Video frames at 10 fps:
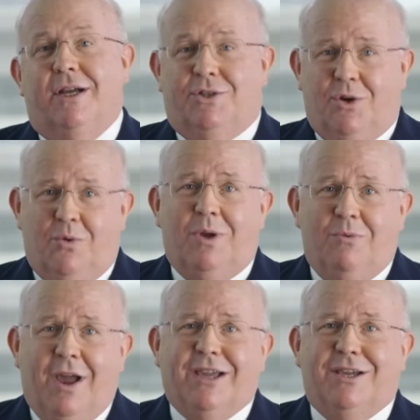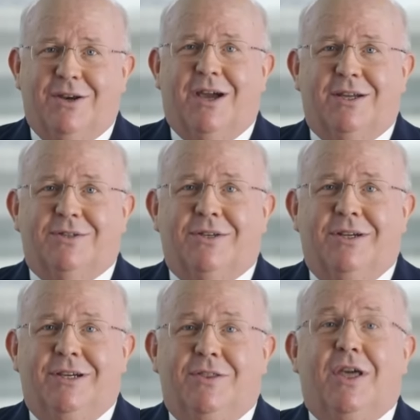And so we recognize
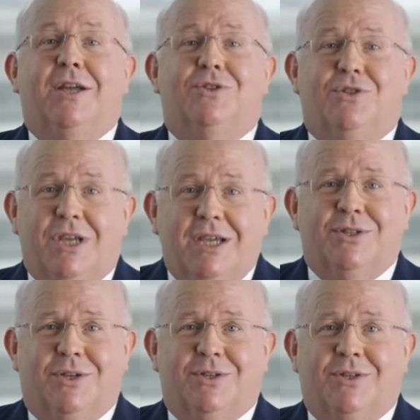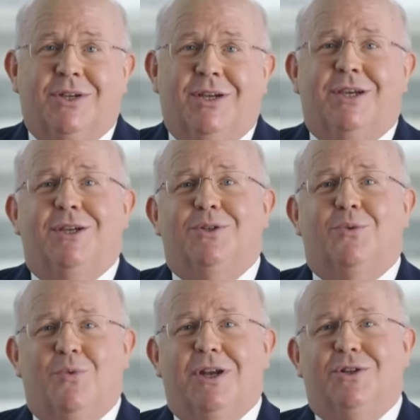that Jesus is
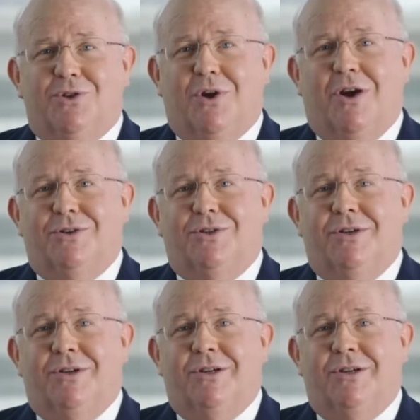the one in charge.